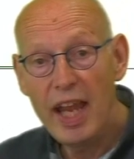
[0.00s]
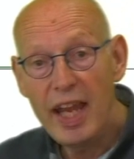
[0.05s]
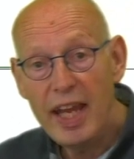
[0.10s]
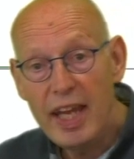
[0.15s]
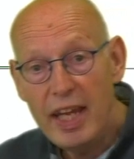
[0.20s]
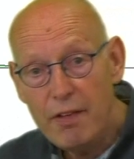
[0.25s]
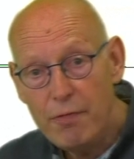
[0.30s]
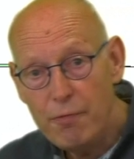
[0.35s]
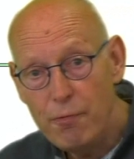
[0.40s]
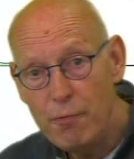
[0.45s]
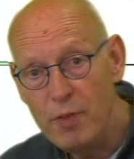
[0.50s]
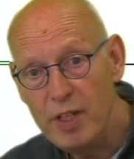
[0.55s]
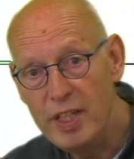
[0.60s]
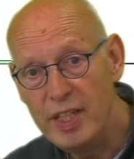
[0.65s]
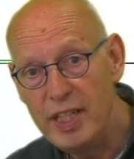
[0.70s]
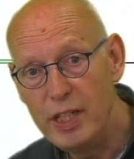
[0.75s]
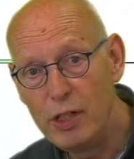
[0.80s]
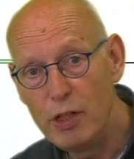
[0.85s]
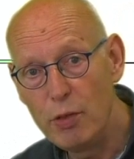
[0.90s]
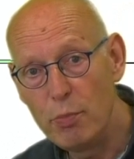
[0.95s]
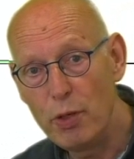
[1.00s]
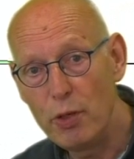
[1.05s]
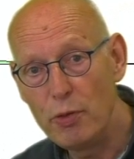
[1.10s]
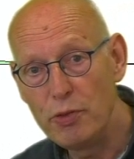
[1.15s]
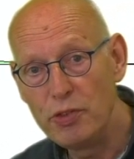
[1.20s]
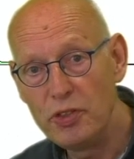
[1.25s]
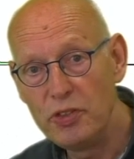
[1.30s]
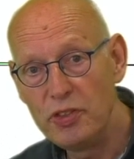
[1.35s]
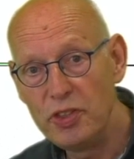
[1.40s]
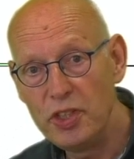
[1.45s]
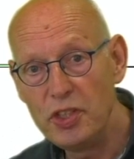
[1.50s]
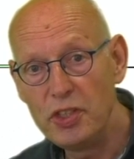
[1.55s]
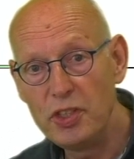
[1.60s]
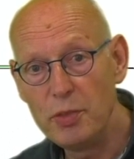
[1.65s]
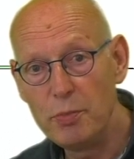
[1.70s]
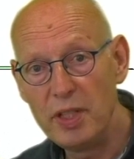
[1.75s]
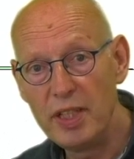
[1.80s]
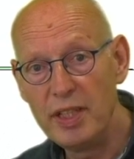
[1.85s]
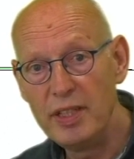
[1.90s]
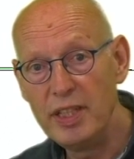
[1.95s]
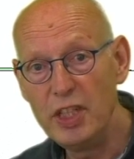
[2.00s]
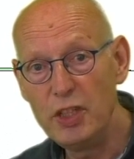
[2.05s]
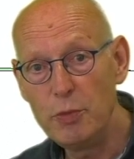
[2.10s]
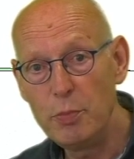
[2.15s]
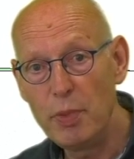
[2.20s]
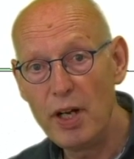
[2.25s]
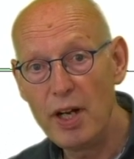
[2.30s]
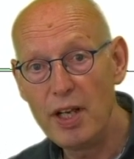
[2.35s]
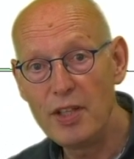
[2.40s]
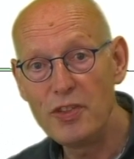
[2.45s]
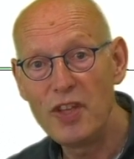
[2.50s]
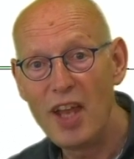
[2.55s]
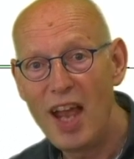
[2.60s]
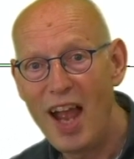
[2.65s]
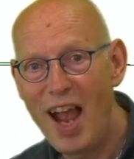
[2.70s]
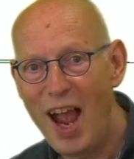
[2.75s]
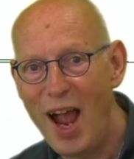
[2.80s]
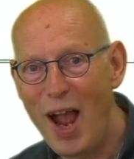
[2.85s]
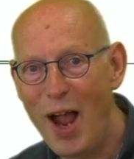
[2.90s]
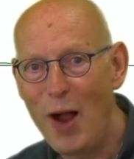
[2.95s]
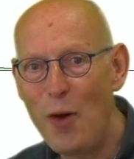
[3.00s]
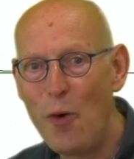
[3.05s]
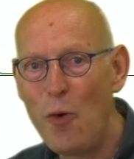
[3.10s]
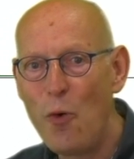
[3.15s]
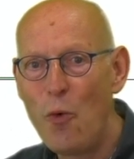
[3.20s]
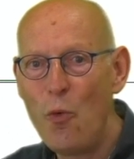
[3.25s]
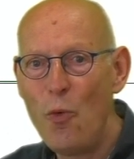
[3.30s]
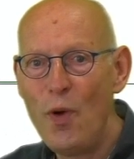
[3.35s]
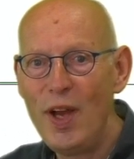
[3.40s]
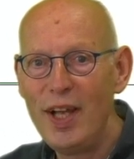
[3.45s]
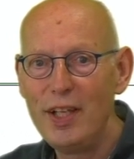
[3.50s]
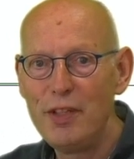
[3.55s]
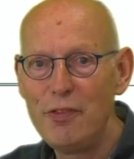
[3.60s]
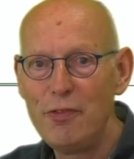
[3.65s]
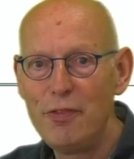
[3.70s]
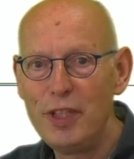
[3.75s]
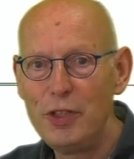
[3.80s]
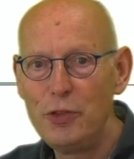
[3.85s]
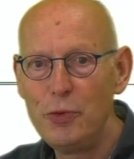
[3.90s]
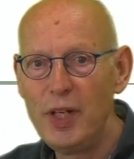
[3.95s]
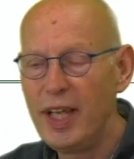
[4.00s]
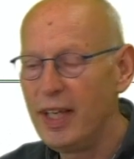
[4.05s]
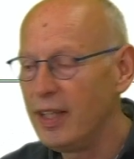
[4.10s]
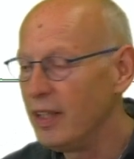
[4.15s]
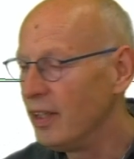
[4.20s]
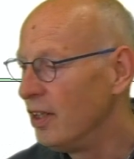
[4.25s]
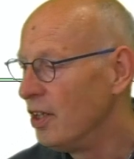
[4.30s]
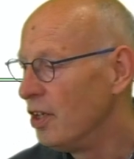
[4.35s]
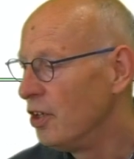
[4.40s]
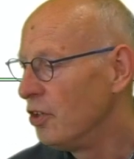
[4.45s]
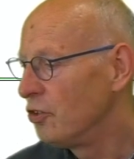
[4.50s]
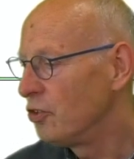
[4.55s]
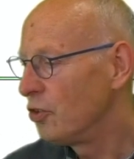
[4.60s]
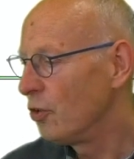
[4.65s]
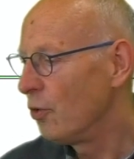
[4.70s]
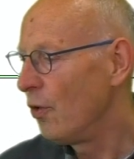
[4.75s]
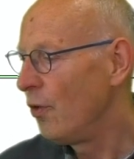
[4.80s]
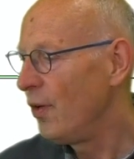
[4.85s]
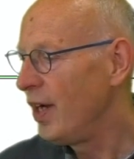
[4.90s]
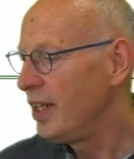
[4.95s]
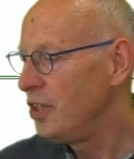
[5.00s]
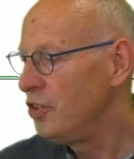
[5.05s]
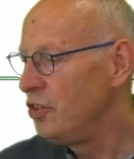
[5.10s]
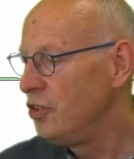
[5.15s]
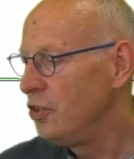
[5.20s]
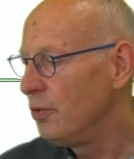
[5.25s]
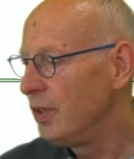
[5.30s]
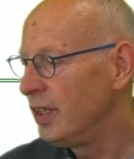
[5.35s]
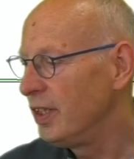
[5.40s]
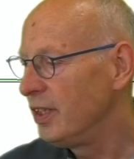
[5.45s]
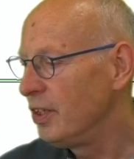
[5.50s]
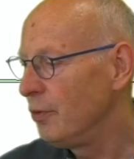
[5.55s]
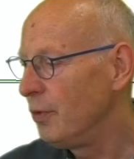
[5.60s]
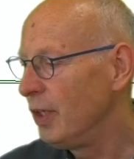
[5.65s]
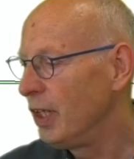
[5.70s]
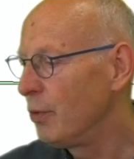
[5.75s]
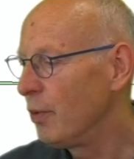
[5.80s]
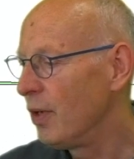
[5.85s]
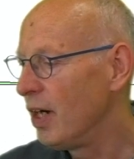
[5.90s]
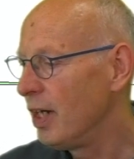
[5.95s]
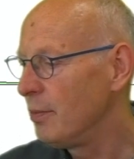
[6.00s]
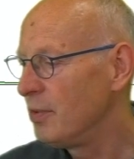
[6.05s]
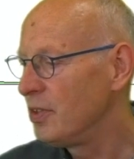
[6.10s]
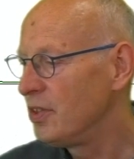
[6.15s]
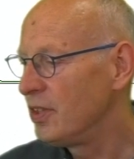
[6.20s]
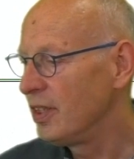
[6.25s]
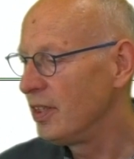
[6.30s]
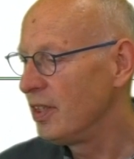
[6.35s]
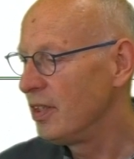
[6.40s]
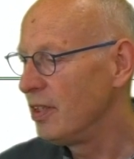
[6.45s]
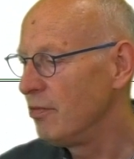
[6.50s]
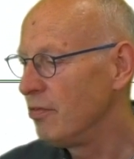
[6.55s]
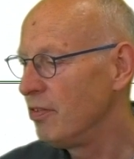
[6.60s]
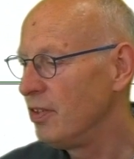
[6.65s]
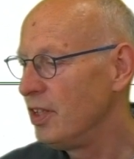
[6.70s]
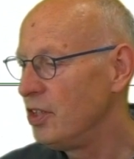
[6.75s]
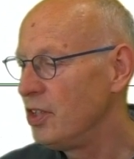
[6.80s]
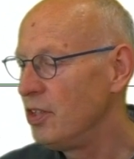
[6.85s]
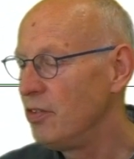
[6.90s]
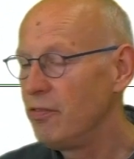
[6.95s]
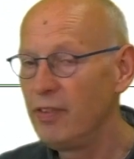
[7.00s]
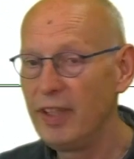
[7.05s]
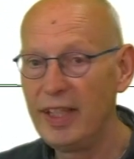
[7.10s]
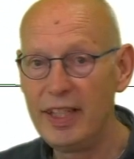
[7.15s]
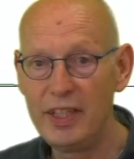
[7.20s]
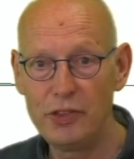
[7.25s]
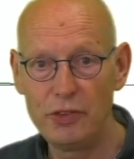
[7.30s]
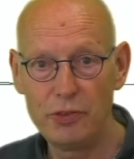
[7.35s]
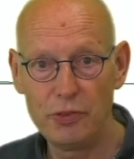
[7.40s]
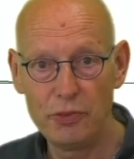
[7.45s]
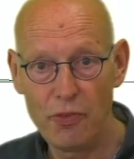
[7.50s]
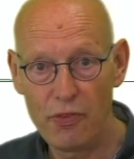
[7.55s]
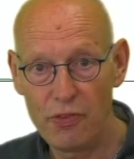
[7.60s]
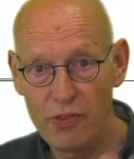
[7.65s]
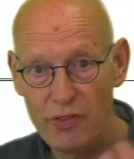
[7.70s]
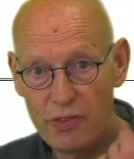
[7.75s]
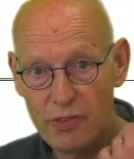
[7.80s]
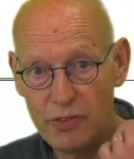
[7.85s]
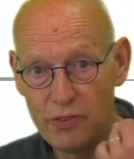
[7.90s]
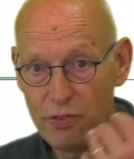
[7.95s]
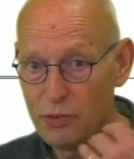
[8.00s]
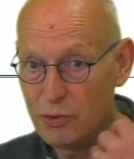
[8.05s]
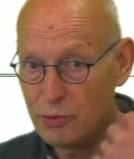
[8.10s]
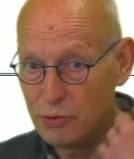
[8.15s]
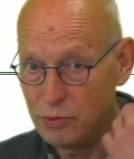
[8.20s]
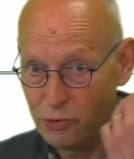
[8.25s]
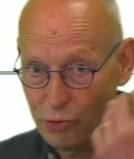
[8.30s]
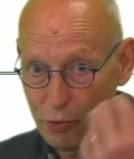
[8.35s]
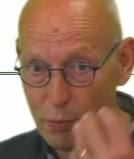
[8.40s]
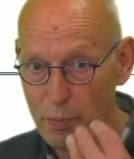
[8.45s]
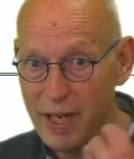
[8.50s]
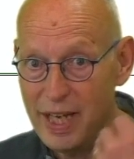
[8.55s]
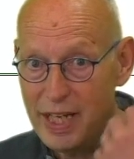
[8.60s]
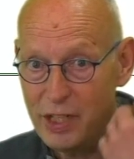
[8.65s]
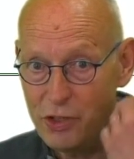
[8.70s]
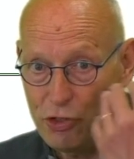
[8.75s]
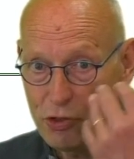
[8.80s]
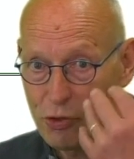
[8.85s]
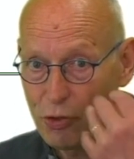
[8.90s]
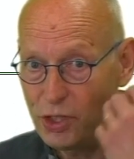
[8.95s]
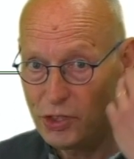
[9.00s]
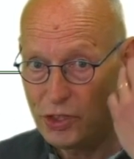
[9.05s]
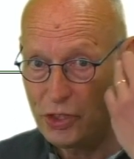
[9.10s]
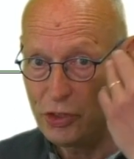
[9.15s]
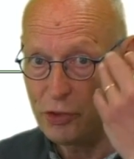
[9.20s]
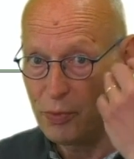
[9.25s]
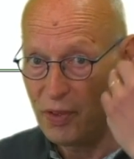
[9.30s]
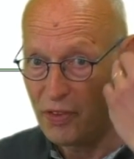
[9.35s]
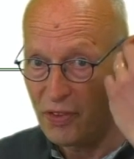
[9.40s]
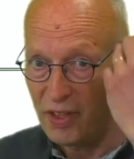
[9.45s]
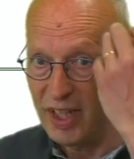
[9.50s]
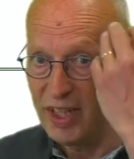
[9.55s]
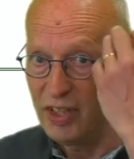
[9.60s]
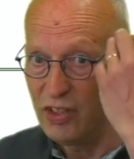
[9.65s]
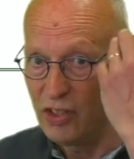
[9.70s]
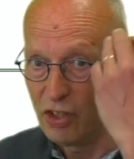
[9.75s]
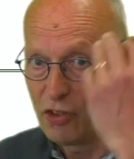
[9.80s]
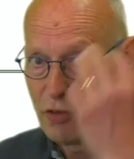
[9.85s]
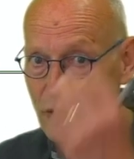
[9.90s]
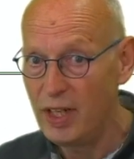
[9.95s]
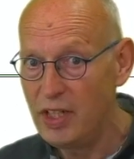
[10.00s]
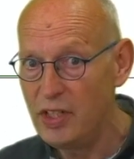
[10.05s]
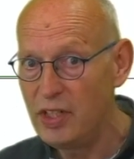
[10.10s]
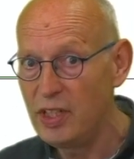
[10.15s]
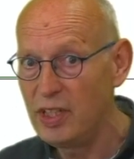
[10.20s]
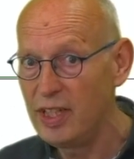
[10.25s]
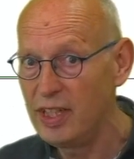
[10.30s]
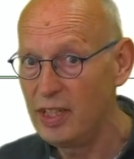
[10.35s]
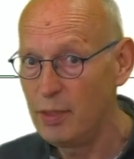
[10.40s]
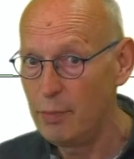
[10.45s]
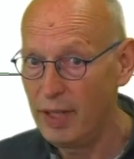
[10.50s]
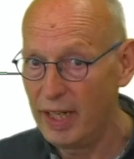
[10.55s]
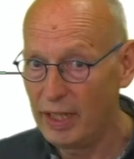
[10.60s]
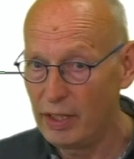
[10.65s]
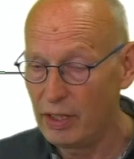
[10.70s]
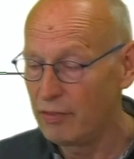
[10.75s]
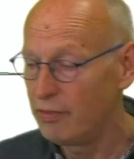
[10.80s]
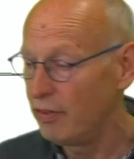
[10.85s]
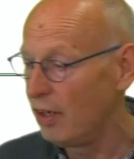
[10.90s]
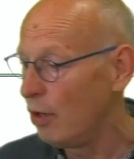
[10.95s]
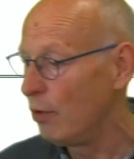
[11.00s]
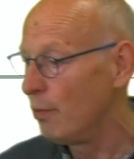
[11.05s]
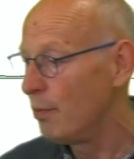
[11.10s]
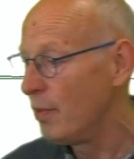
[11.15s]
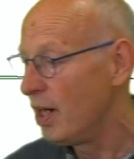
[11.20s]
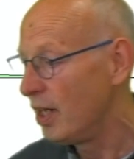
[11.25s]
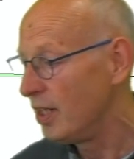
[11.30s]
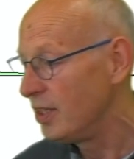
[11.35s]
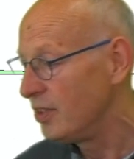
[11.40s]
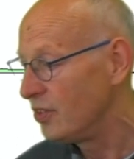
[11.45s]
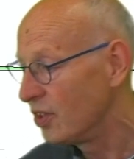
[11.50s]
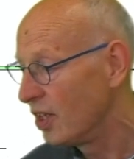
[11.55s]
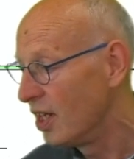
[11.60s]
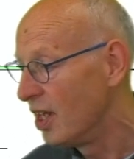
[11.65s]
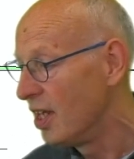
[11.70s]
if we decompose a system in these parts, how will it fit together? So already during the requirements and the definition phase to make choices with integration in the back of our minds.